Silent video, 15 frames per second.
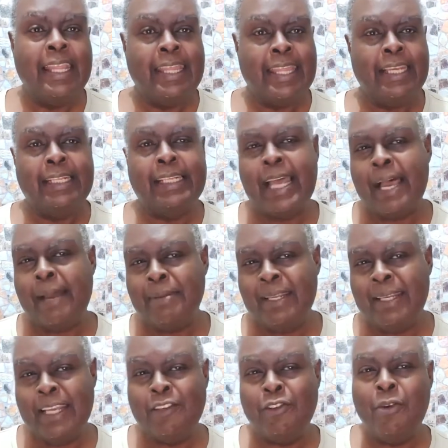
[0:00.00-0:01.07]
things
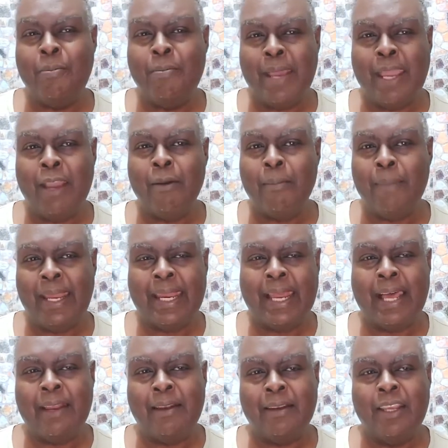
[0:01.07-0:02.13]
happening that you may or may
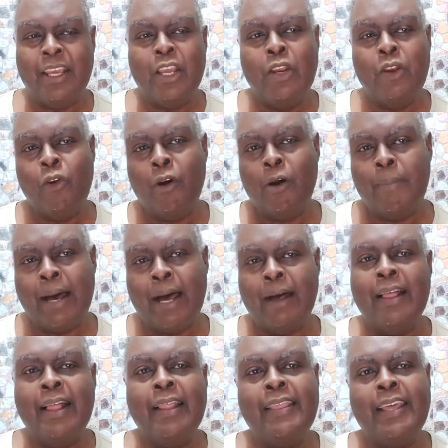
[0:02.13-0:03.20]
not know about,